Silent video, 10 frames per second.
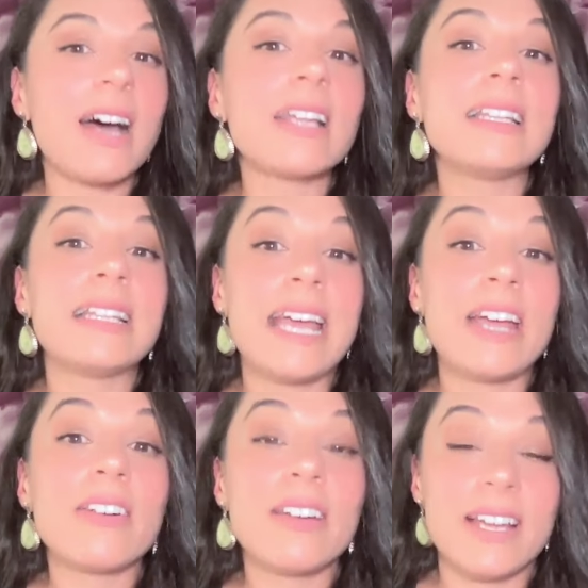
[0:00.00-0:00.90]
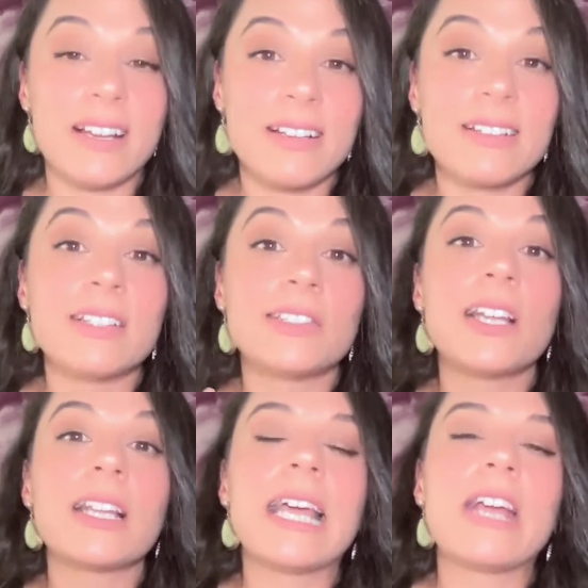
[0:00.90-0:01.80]

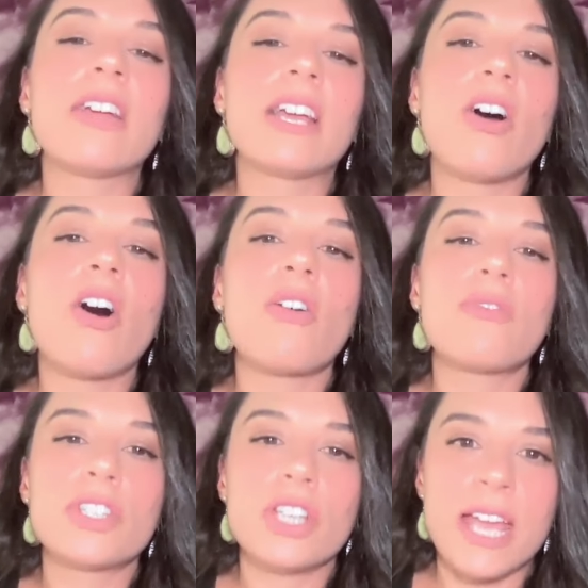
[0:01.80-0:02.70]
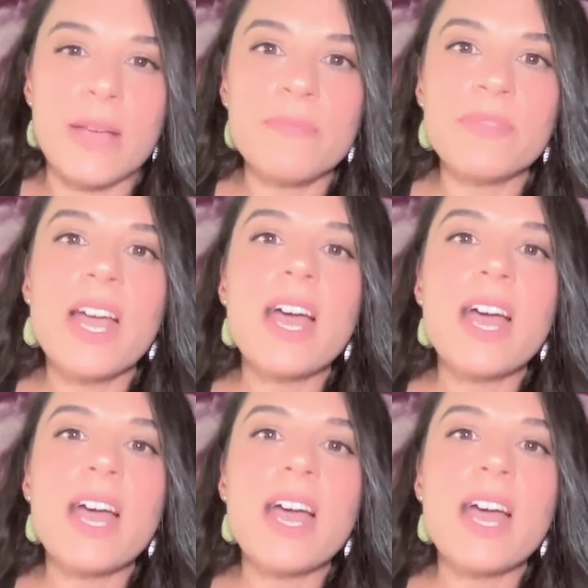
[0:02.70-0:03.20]
unlayering of shame